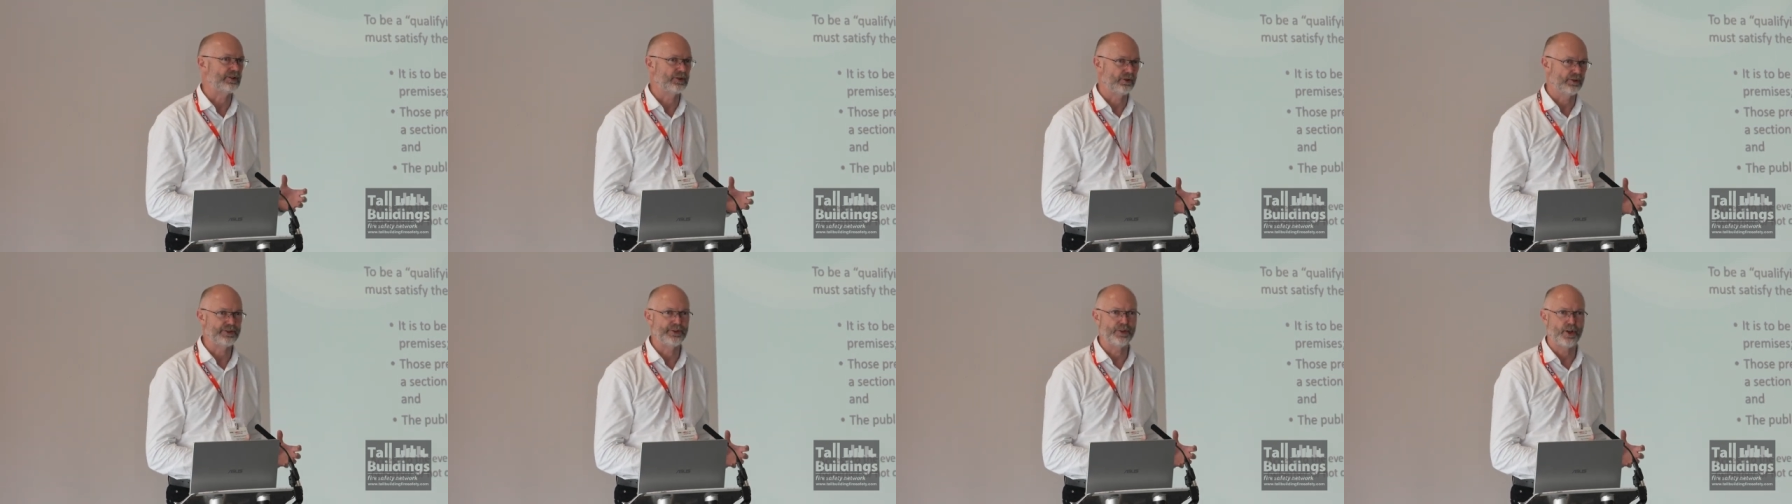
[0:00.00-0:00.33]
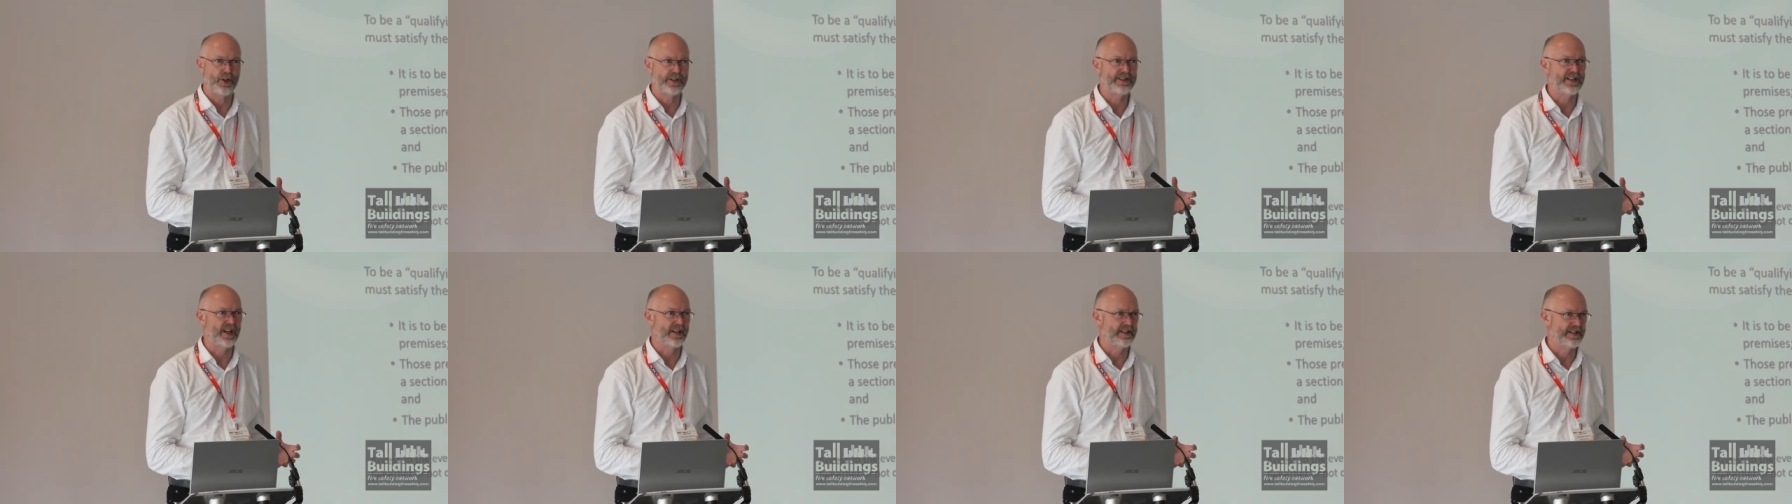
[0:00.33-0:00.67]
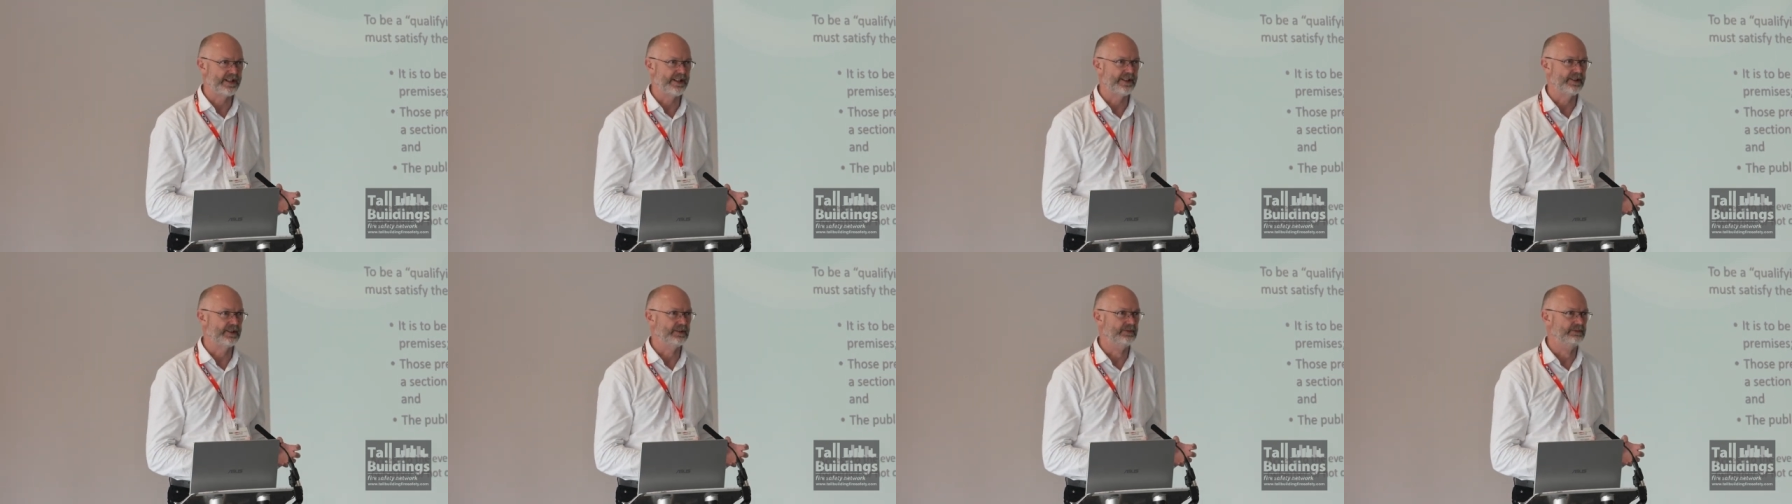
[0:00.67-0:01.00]
Law is not a done
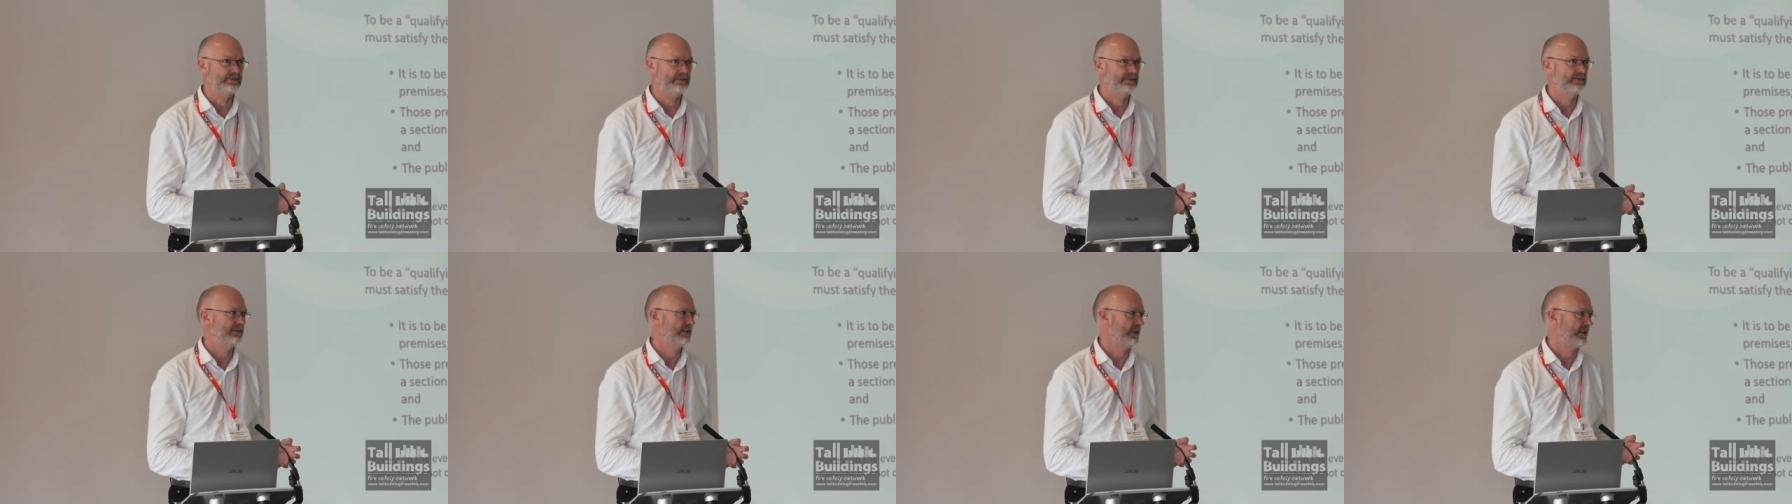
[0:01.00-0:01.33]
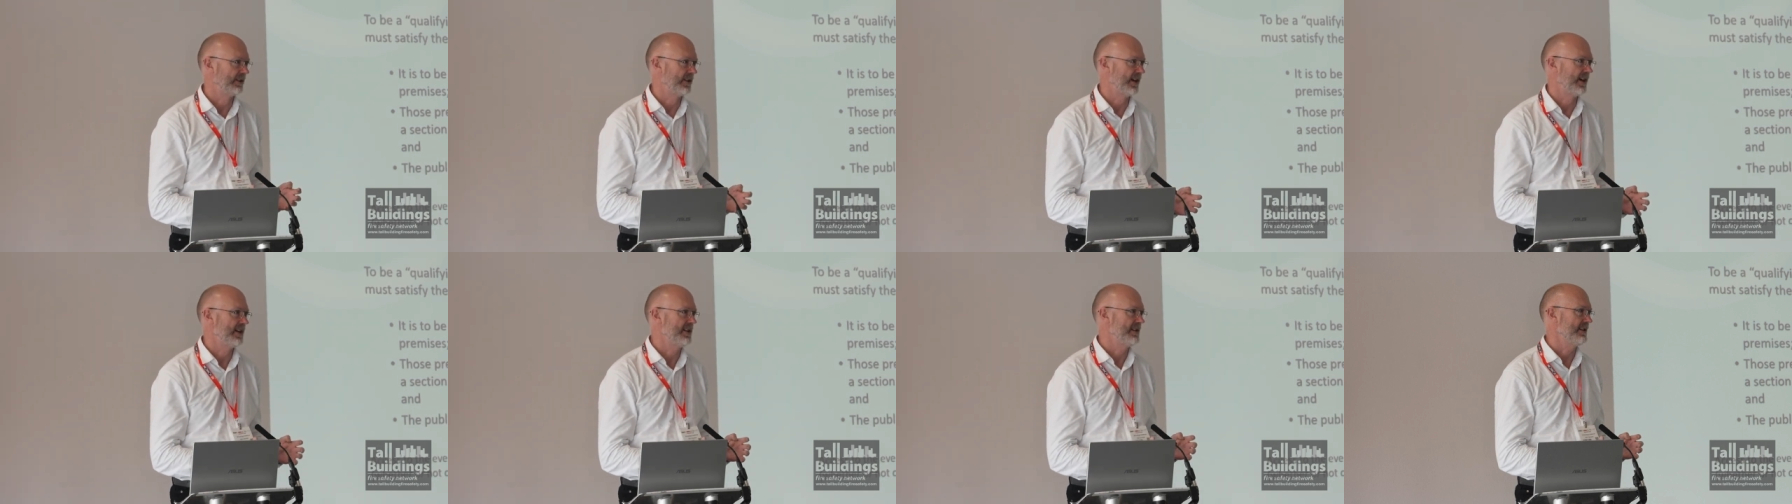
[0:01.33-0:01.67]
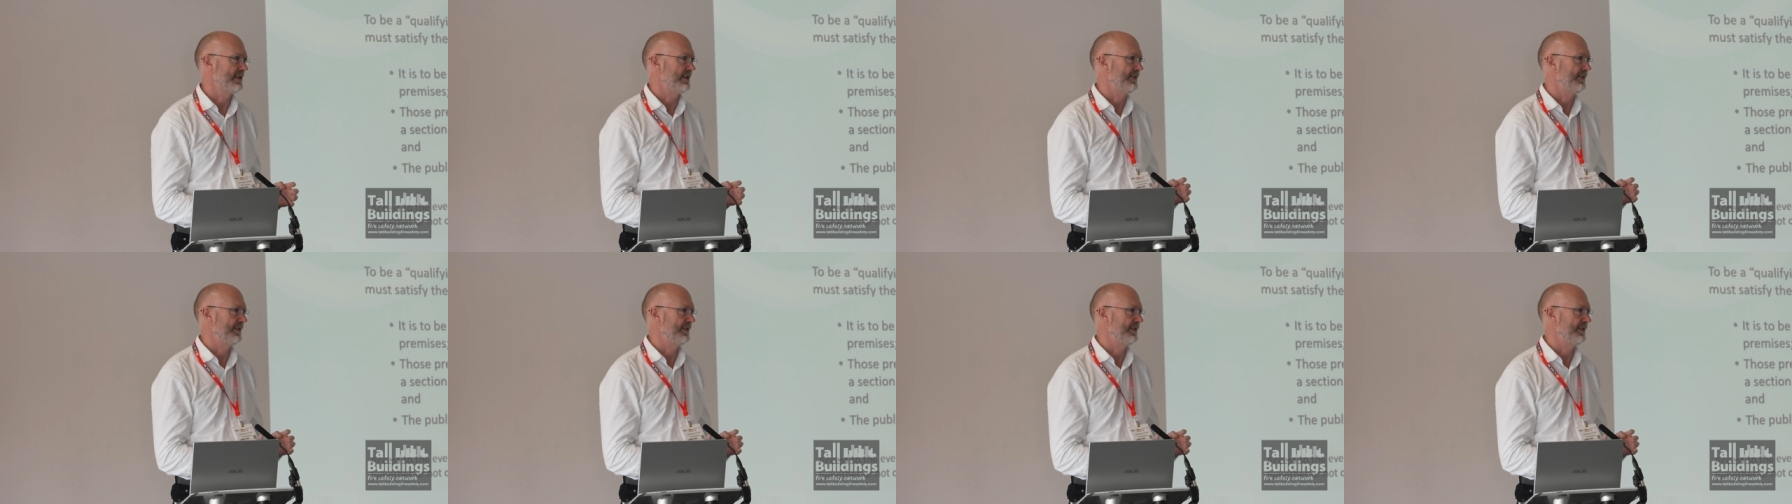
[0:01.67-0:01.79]
deal, okay?